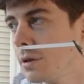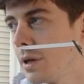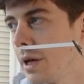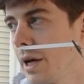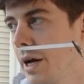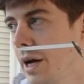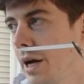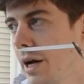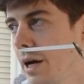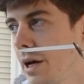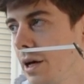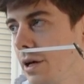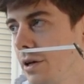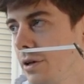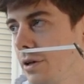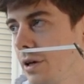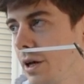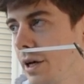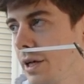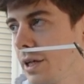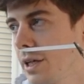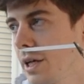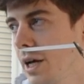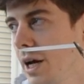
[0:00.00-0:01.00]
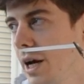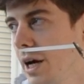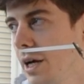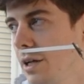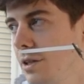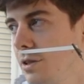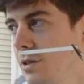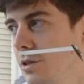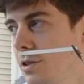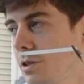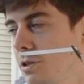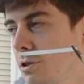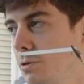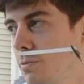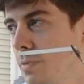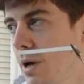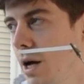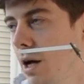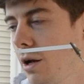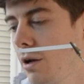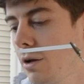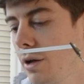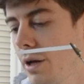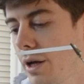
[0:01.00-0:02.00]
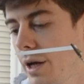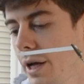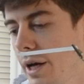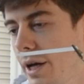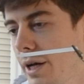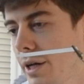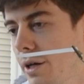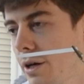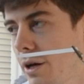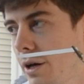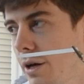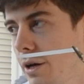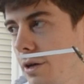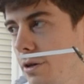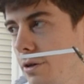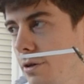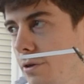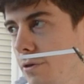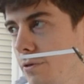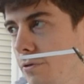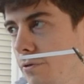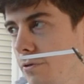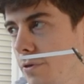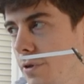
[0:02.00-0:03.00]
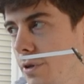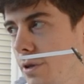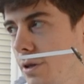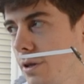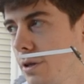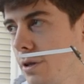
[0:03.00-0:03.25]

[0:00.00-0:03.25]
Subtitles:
And I can smell a kind of,